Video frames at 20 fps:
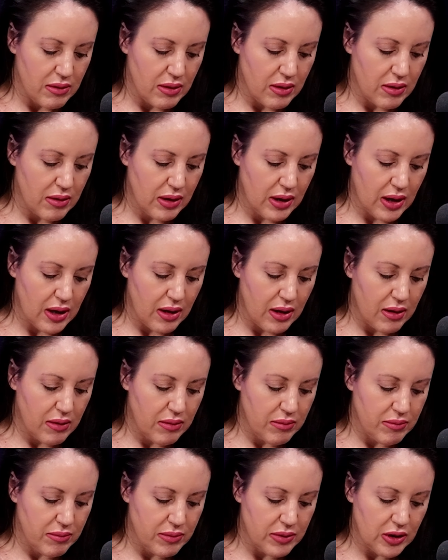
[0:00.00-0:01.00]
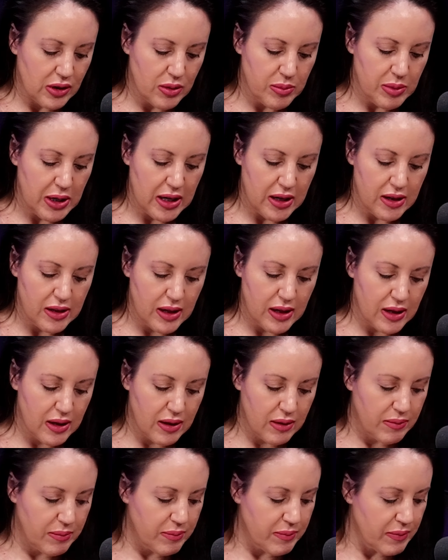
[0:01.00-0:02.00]
Okay. Could be
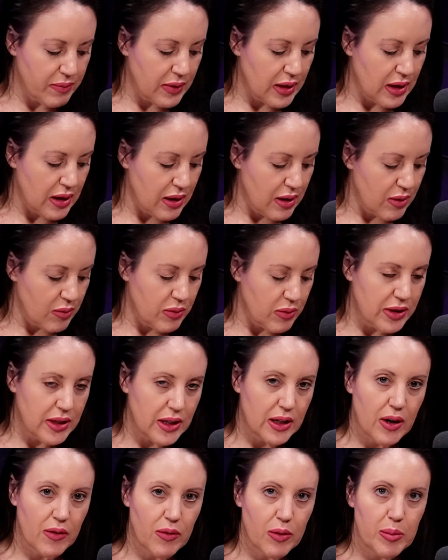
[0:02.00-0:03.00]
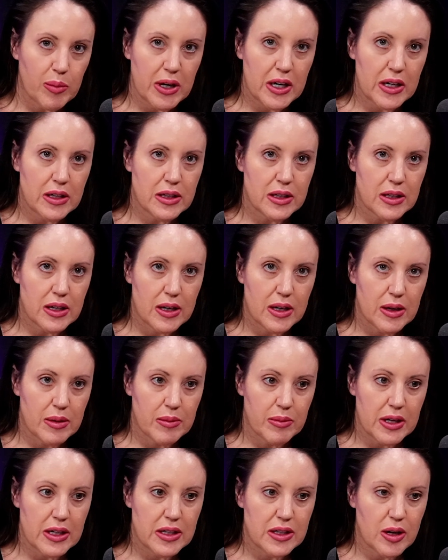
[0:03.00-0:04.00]
anything with the government.
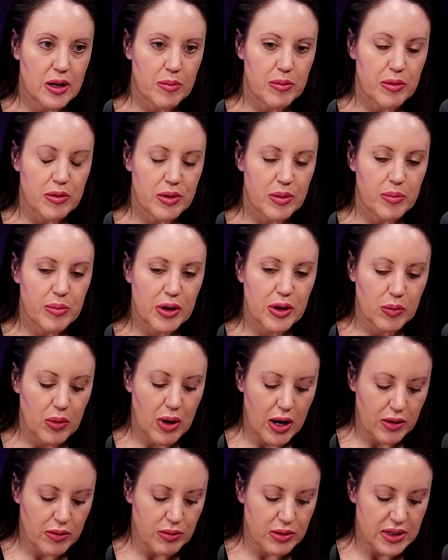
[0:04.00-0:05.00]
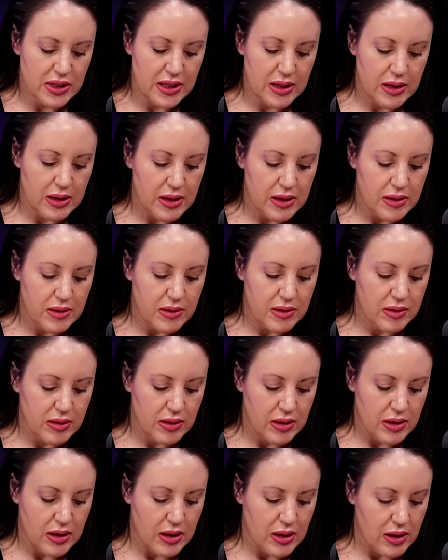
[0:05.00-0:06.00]
Um, I saw the bureaucracy
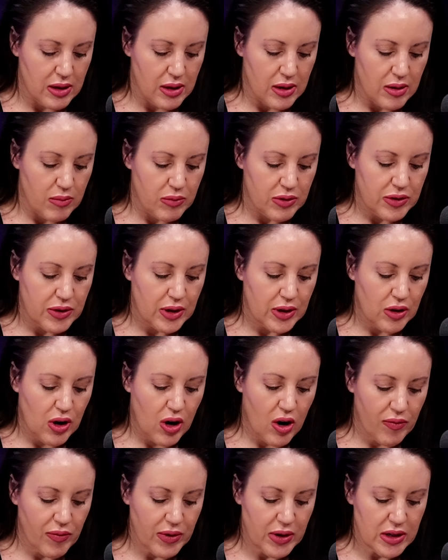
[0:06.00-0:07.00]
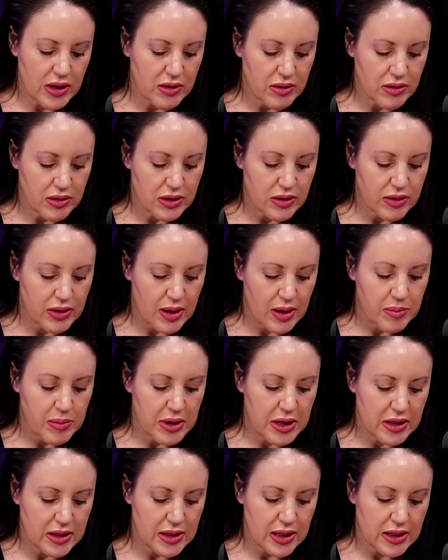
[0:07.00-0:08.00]
with the coffin. So that
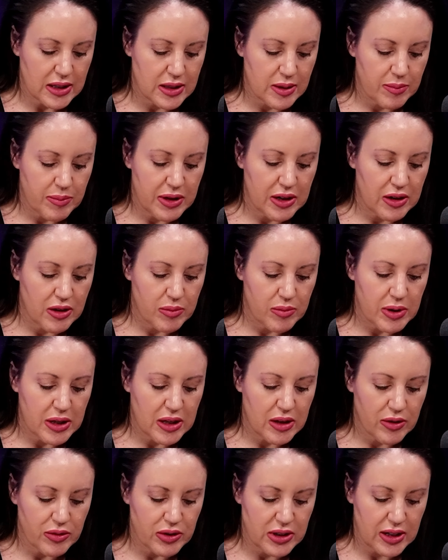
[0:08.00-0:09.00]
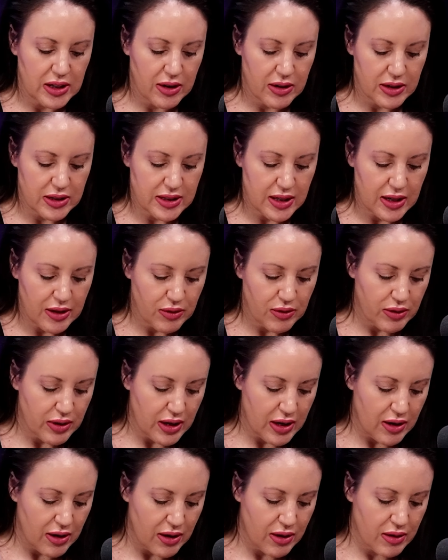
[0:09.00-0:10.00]
means like something could be closing out a cycle
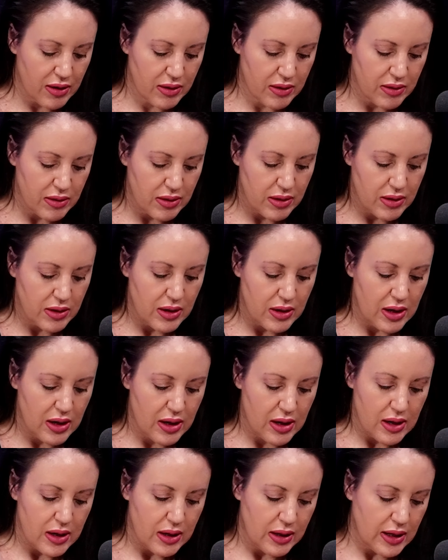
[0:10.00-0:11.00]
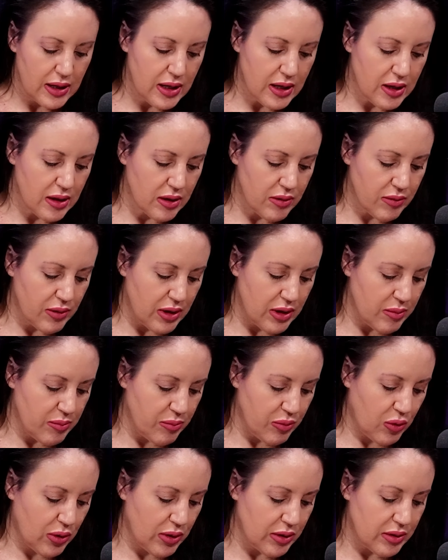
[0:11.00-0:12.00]
there. Getting an, an
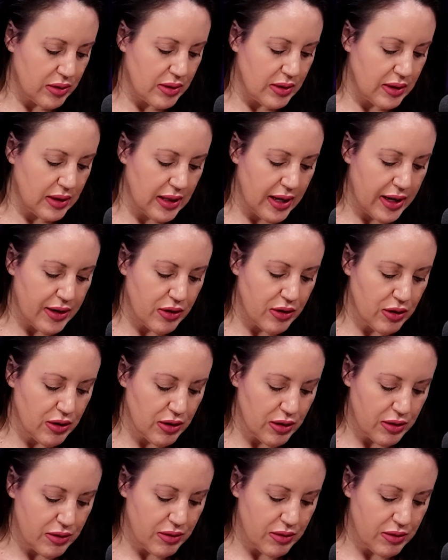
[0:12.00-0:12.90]
important letter.